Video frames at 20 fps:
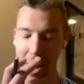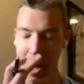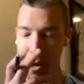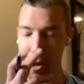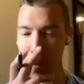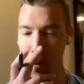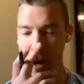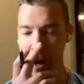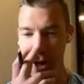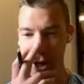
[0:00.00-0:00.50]

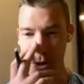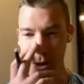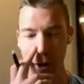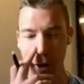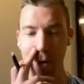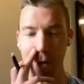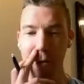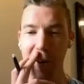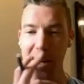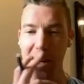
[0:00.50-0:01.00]
The other one,
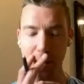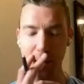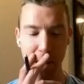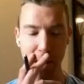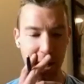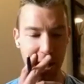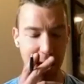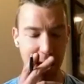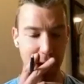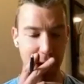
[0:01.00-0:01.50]
just so I don't forget
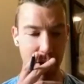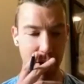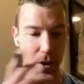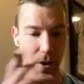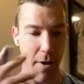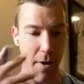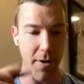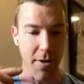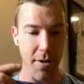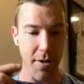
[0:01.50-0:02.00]
to mention,
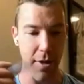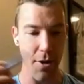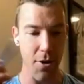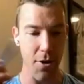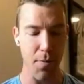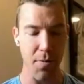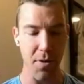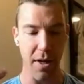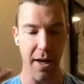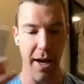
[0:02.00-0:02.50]
is
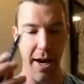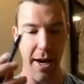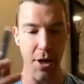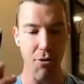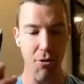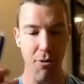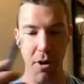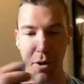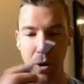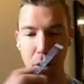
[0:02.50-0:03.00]
in terms of
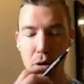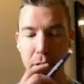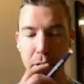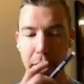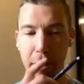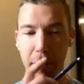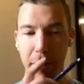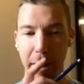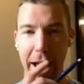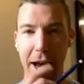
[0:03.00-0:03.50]
kind of drug
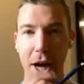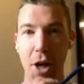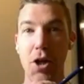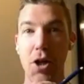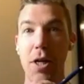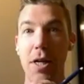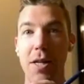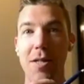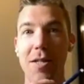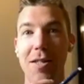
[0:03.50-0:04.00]
nutrient
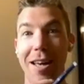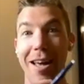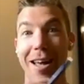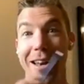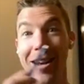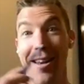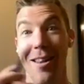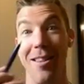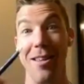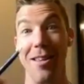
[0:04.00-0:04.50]
interactions.
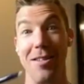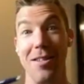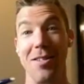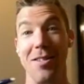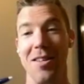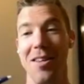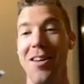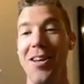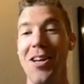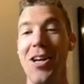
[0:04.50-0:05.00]
And
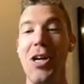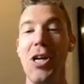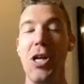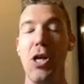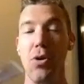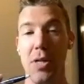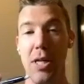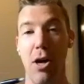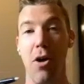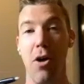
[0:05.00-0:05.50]
this is,
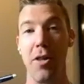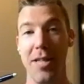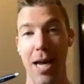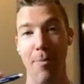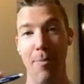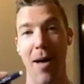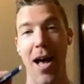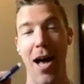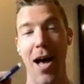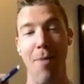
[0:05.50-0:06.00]
you'll see all
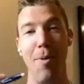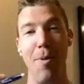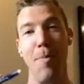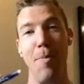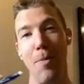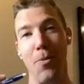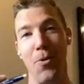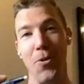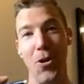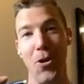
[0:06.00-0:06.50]
the time. How
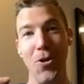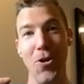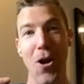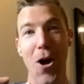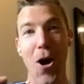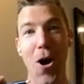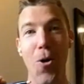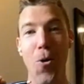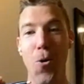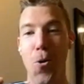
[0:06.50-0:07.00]
many people do
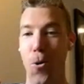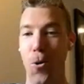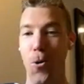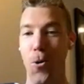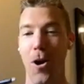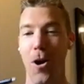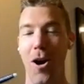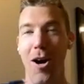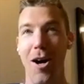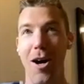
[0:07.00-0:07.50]
you know who
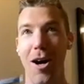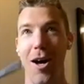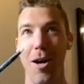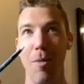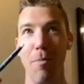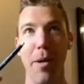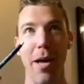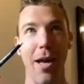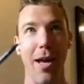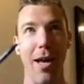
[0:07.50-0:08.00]
are
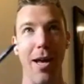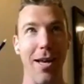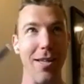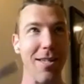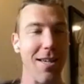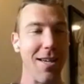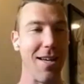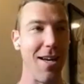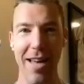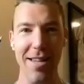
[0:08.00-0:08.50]
on, be
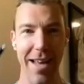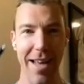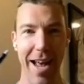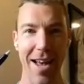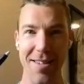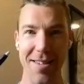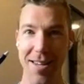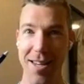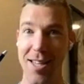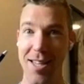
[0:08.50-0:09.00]
it
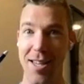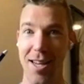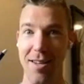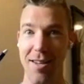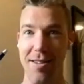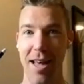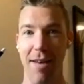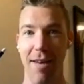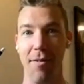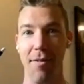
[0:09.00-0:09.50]
antacids
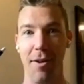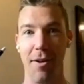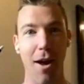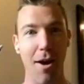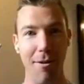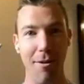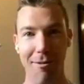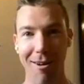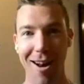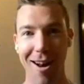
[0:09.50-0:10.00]
because they
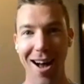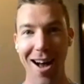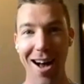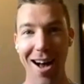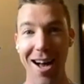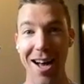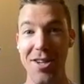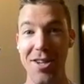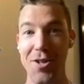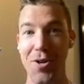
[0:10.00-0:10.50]
have gut
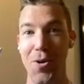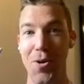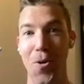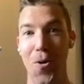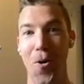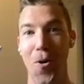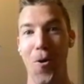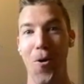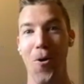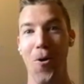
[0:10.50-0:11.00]
rot,
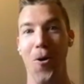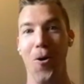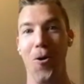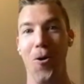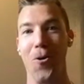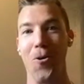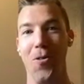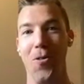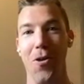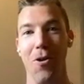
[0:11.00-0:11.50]

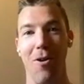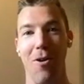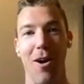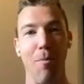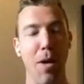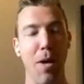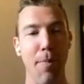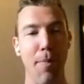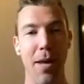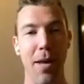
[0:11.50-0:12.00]
or
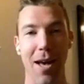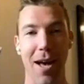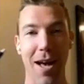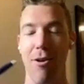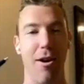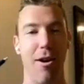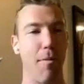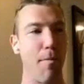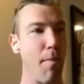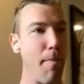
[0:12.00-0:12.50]

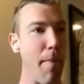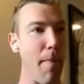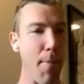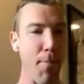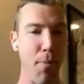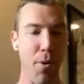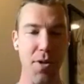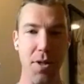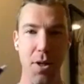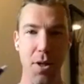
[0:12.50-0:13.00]
PPIs,
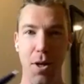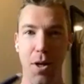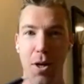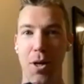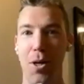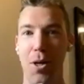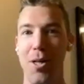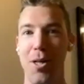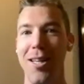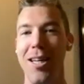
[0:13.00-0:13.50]

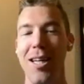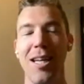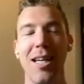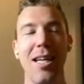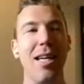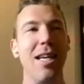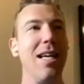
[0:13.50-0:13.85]
meprazole?